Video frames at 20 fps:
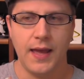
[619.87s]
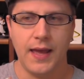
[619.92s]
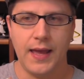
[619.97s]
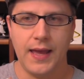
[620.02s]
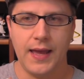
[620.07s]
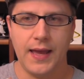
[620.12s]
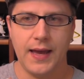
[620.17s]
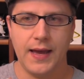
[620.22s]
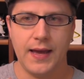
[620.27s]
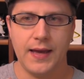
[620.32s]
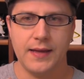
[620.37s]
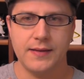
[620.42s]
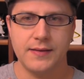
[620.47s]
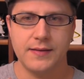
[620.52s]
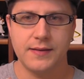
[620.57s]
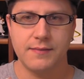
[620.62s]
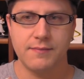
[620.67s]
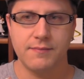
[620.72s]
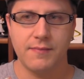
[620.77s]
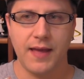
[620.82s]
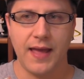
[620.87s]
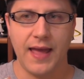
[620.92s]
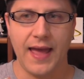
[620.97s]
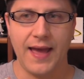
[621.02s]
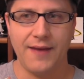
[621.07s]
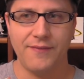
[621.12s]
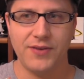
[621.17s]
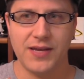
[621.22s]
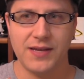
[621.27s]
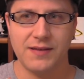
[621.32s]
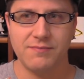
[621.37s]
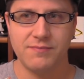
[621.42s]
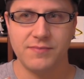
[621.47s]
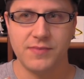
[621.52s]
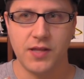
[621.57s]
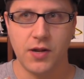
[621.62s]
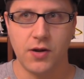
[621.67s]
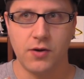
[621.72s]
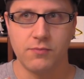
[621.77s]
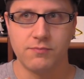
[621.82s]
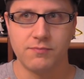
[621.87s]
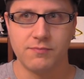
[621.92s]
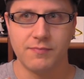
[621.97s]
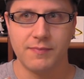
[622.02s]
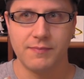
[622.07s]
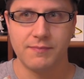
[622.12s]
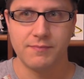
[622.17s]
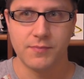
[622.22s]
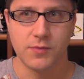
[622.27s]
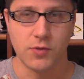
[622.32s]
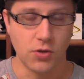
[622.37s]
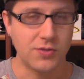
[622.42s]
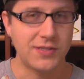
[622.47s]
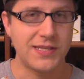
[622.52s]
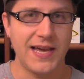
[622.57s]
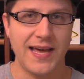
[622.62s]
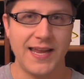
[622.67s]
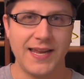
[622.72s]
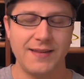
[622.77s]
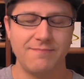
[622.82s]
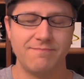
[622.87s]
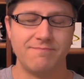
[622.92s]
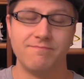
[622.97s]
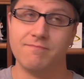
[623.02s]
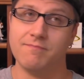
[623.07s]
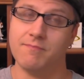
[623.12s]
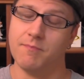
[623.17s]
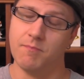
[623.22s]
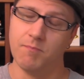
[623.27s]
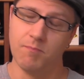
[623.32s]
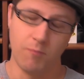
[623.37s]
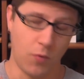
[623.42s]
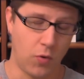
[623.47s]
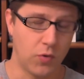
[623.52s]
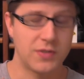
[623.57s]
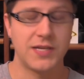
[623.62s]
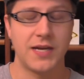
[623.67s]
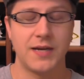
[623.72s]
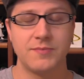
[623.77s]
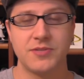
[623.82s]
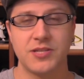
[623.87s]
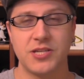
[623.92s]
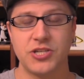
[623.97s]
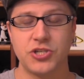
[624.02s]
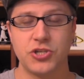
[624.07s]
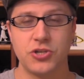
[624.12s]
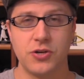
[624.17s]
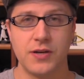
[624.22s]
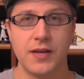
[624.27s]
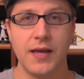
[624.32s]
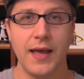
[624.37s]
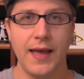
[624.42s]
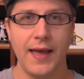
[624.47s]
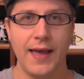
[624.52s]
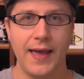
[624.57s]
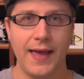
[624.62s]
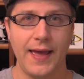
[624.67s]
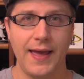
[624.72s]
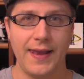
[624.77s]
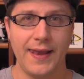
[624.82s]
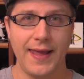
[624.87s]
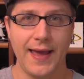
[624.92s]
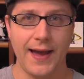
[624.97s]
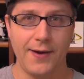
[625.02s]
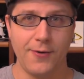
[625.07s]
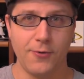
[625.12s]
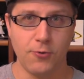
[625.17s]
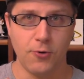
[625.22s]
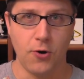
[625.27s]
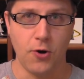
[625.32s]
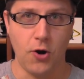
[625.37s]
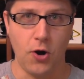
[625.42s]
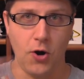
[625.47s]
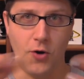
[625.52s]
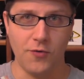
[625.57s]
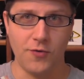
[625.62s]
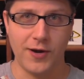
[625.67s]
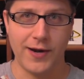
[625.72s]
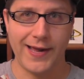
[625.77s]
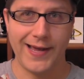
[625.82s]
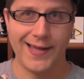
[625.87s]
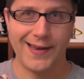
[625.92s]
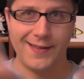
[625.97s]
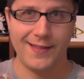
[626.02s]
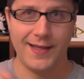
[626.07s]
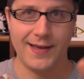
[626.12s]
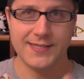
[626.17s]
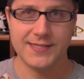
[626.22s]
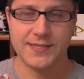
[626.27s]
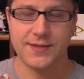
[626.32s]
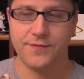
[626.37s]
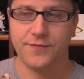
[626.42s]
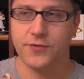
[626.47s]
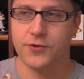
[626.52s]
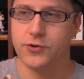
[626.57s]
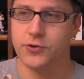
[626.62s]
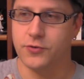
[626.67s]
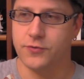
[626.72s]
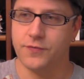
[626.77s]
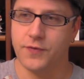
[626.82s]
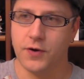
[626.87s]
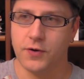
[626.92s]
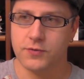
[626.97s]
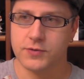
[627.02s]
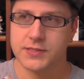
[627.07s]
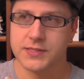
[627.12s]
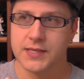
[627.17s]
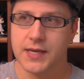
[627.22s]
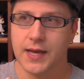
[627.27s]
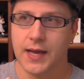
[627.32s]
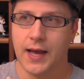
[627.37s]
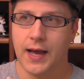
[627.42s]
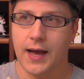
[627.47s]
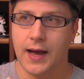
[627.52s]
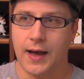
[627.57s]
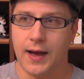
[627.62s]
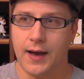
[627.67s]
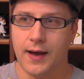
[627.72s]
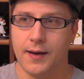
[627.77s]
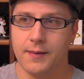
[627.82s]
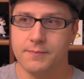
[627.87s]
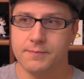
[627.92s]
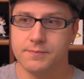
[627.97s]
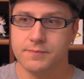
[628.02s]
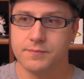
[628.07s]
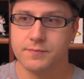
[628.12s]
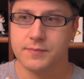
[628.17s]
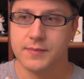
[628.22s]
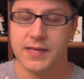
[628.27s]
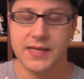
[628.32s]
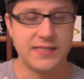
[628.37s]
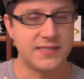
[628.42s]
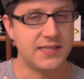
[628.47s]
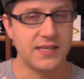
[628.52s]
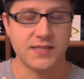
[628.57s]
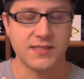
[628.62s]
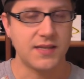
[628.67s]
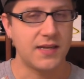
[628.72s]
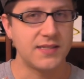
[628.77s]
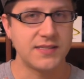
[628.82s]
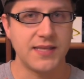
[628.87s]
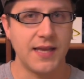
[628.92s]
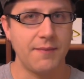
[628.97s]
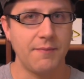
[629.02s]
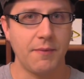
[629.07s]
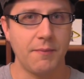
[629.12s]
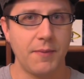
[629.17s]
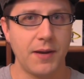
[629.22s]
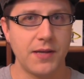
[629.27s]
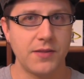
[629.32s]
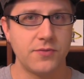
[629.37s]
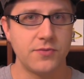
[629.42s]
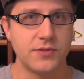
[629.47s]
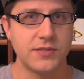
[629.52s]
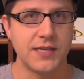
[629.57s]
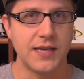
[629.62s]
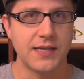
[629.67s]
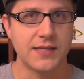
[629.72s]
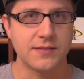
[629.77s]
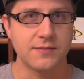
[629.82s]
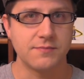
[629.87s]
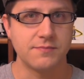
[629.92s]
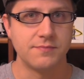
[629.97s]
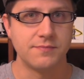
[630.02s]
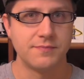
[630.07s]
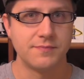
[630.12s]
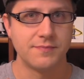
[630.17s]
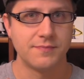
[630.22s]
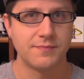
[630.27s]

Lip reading: And having, you know, looked at it more times than I should, and now overanalyzed it for you folks, it does not dampen my enthusiasm